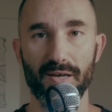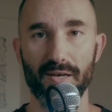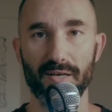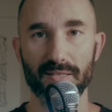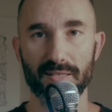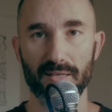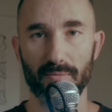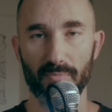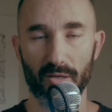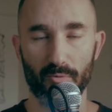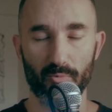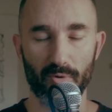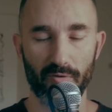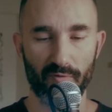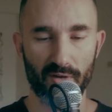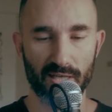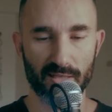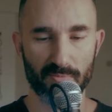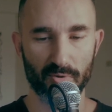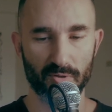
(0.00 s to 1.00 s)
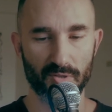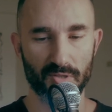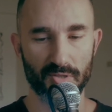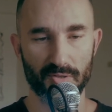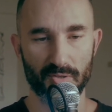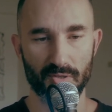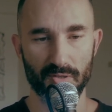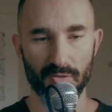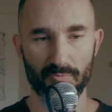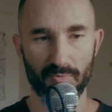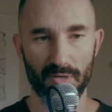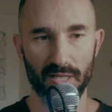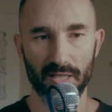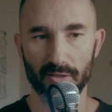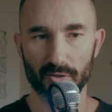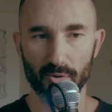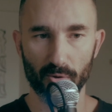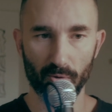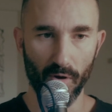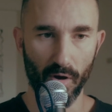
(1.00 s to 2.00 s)
something, when Facebook just really
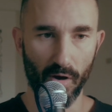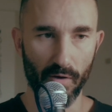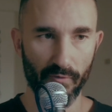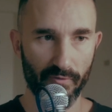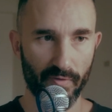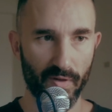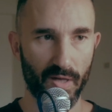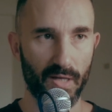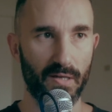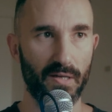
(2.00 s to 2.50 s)
took off.